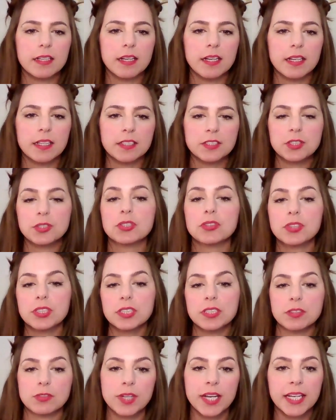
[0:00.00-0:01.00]

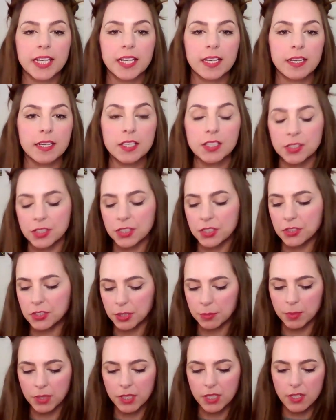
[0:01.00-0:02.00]
tutorials regularly on
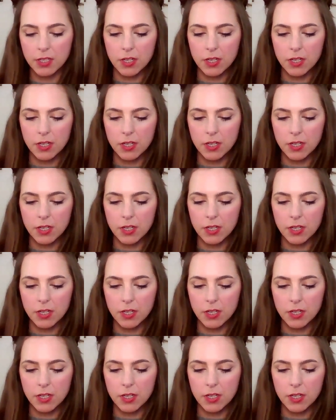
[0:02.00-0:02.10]
YouTube,